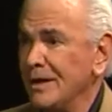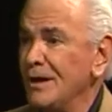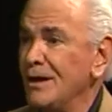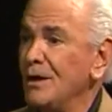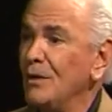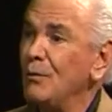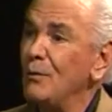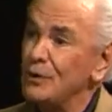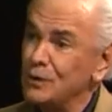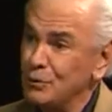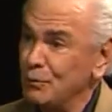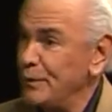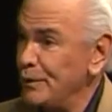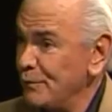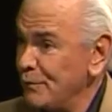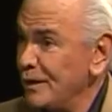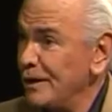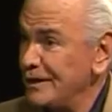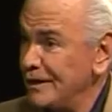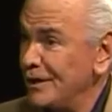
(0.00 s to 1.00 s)
yes, which
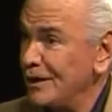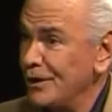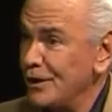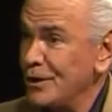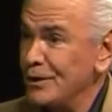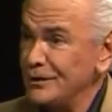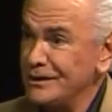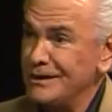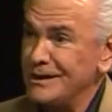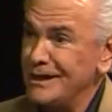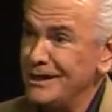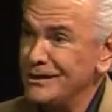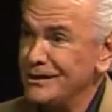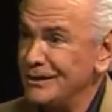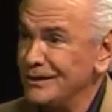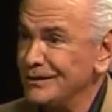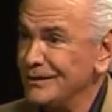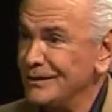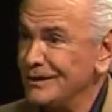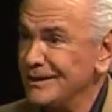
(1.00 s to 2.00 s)
we run on our
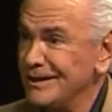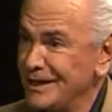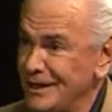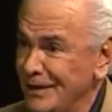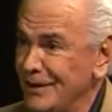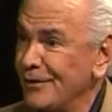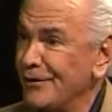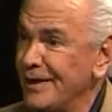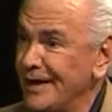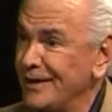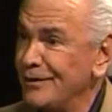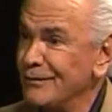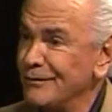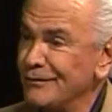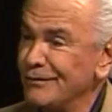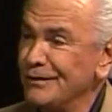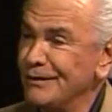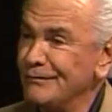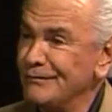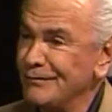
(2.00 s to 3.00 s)
stations here and
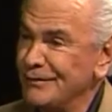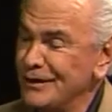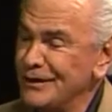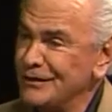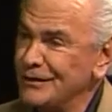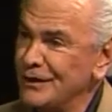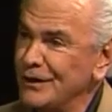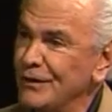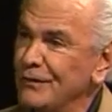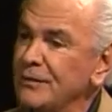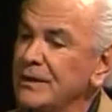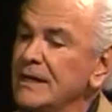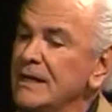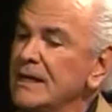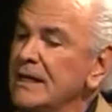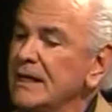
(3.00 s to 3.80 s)
over in Fresno,